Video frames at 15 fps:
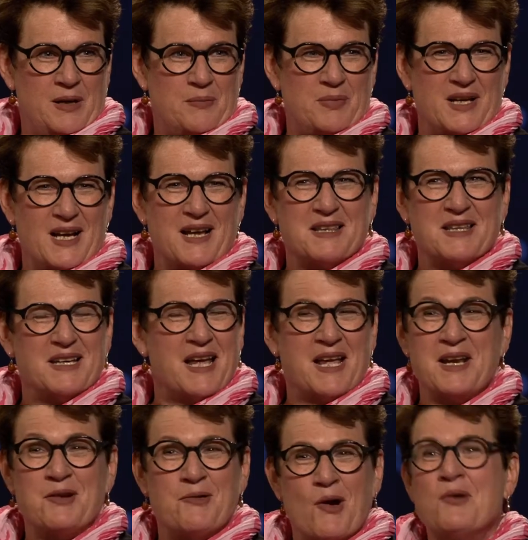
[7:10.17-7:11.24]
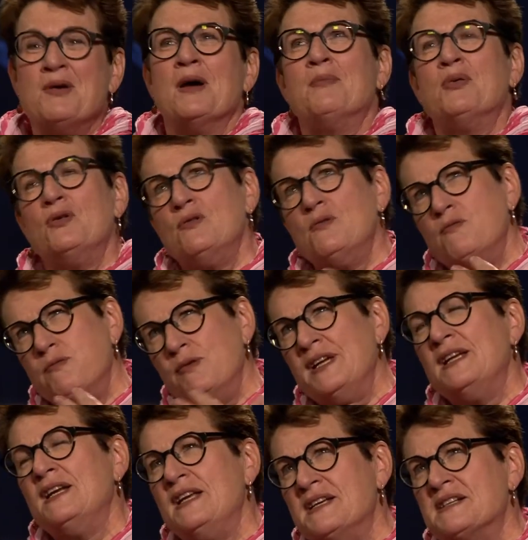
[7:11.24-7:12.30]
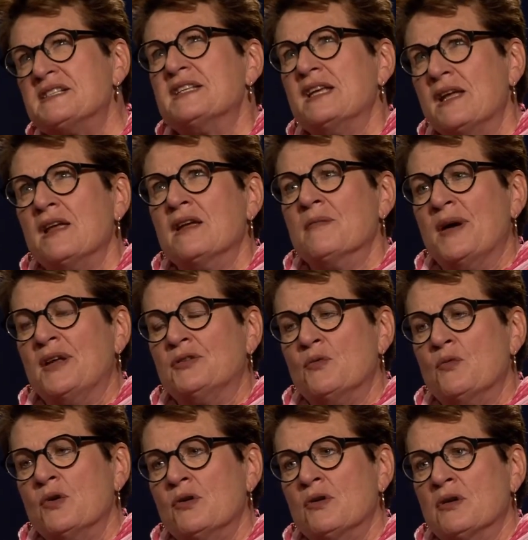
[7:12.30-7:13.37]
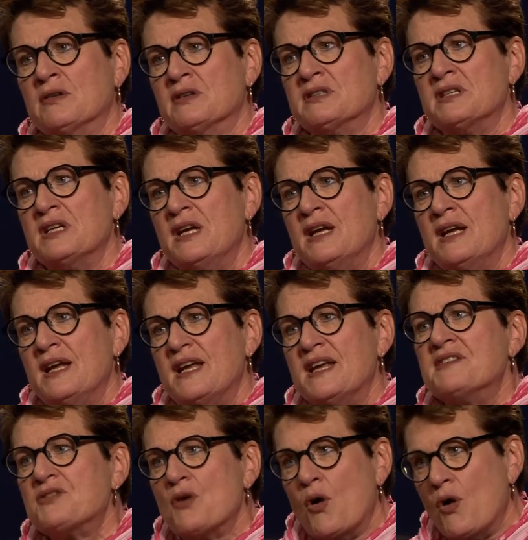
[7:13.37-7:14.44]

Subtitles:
But I think any grown-up who really is thinking about the world is